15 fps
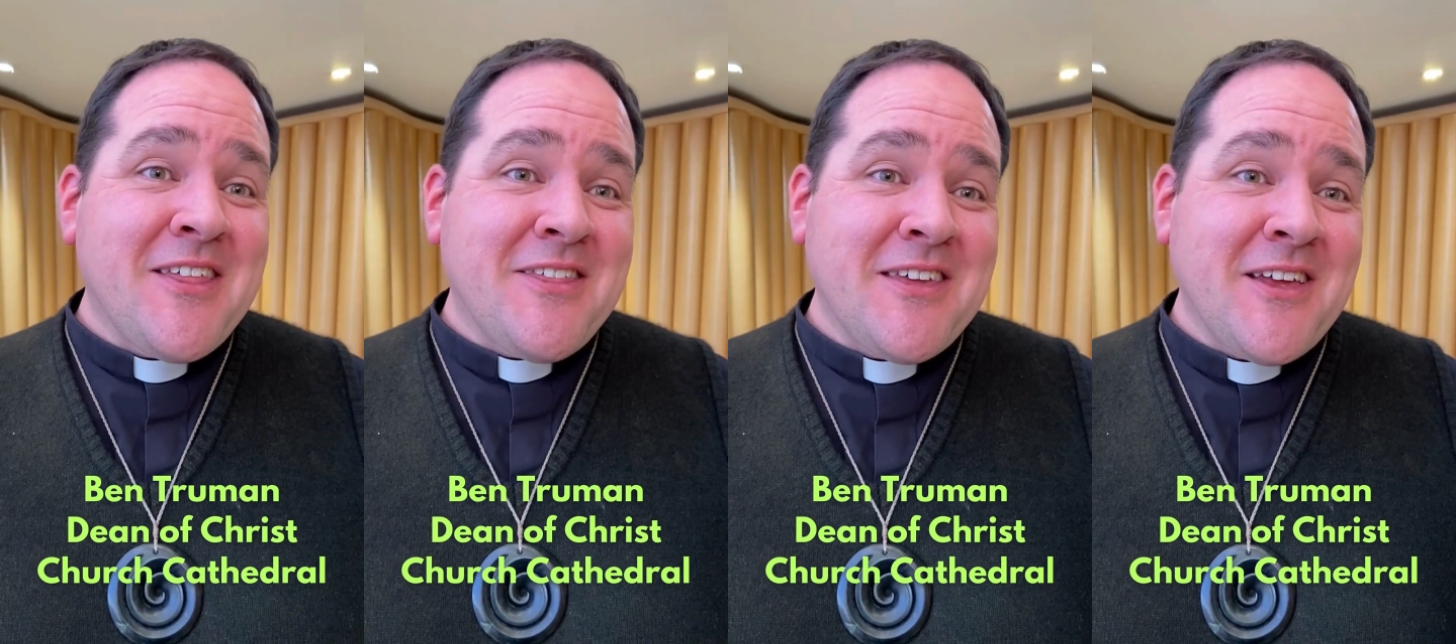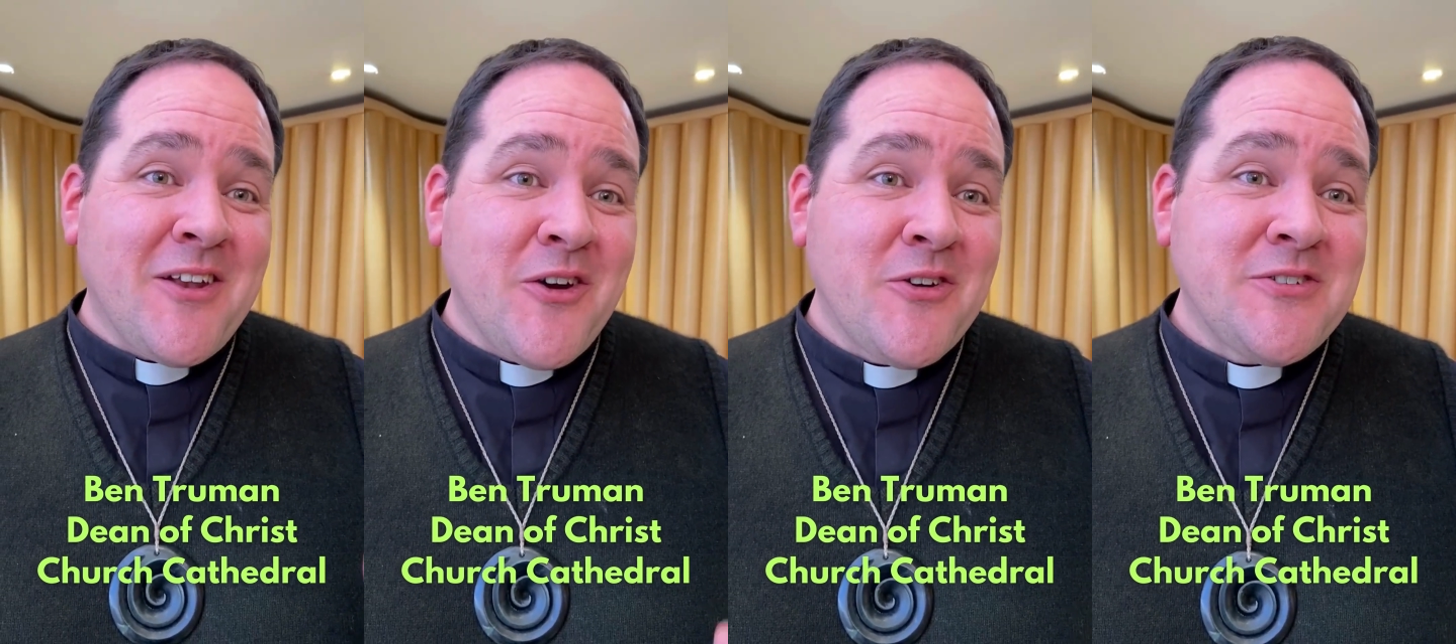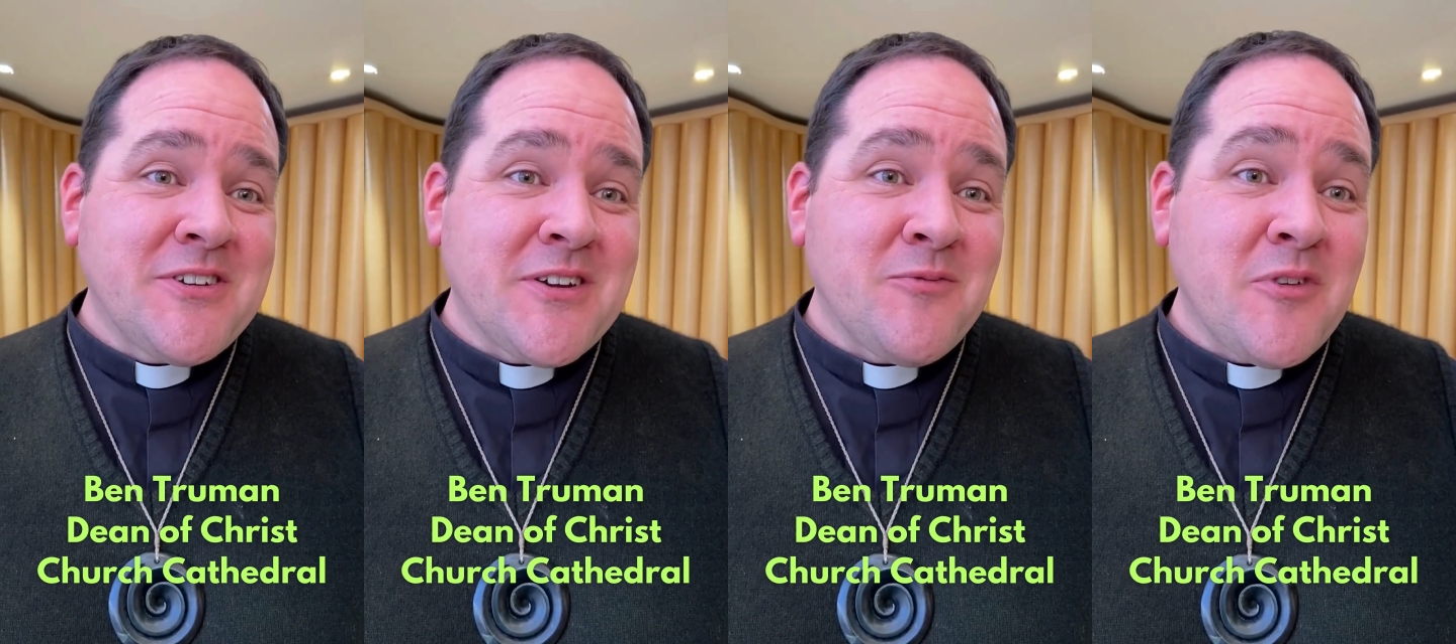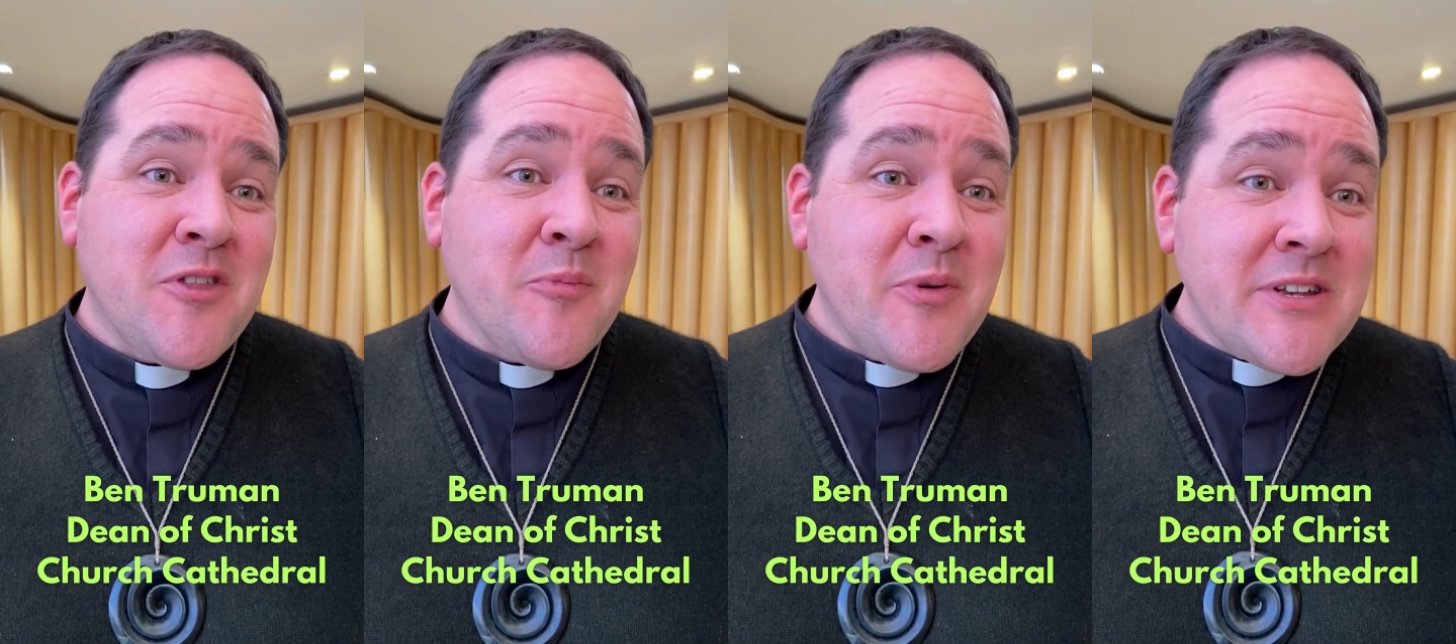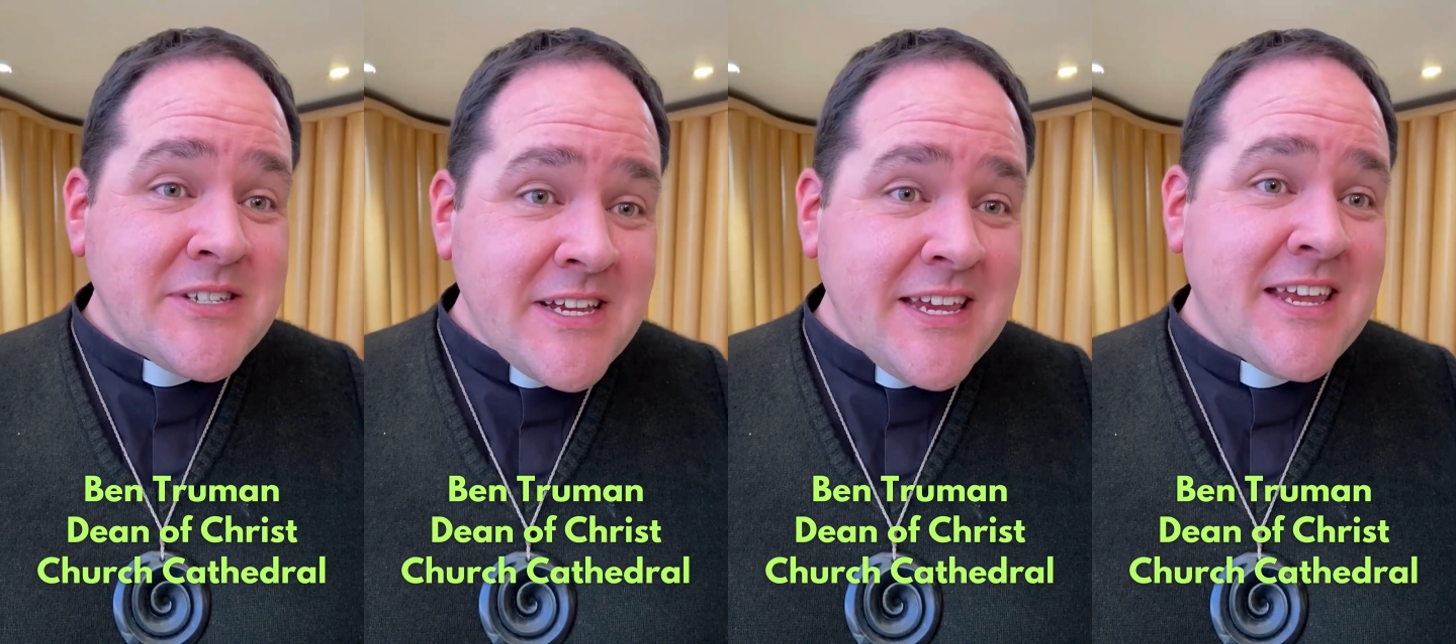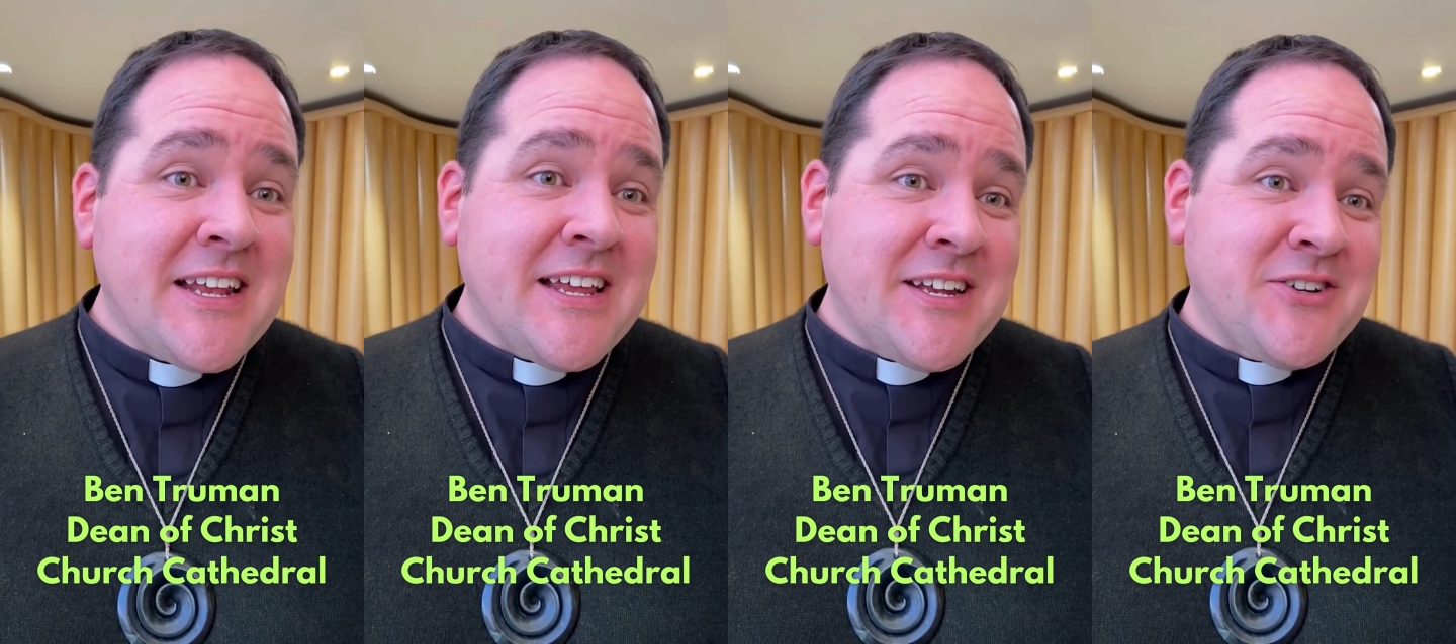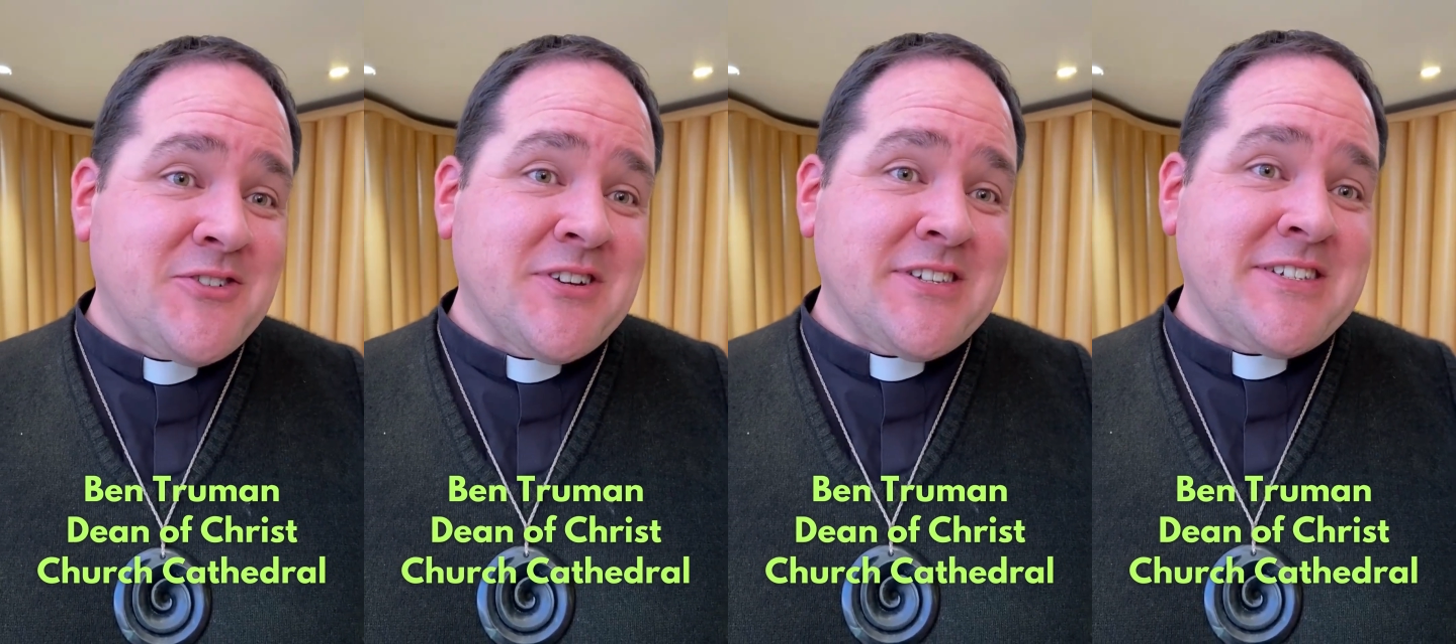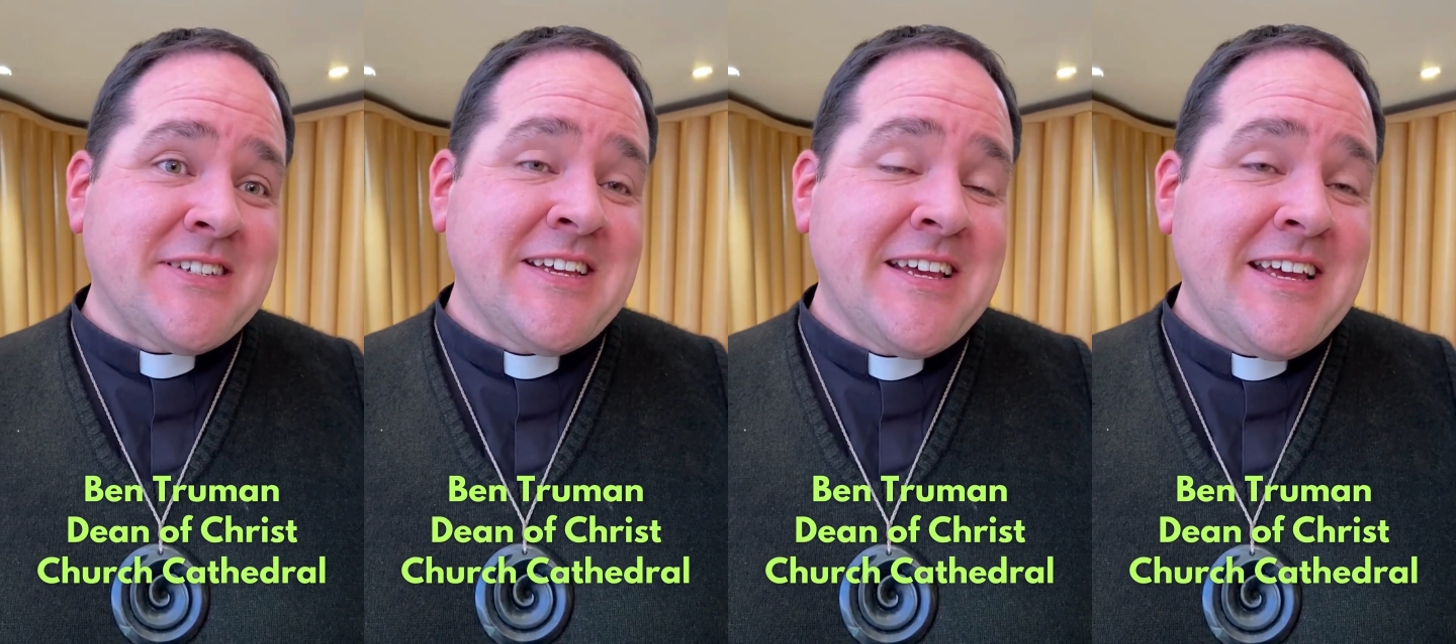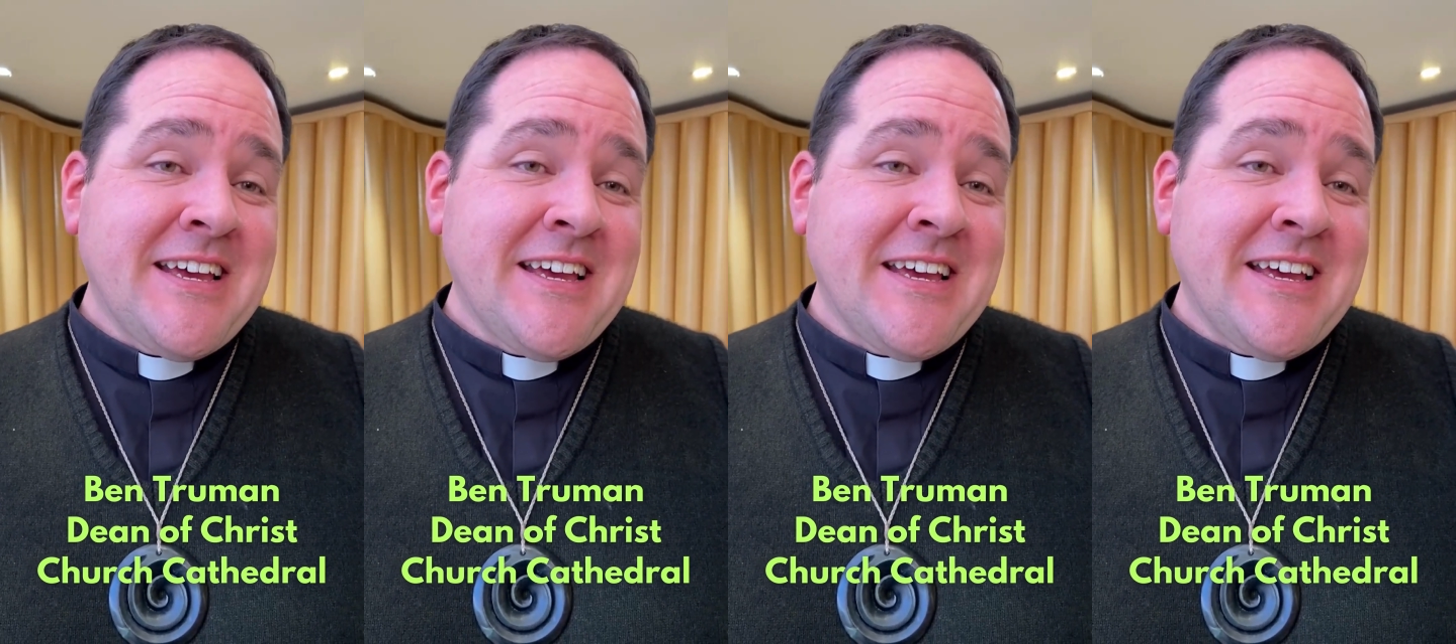theologian with a particular interest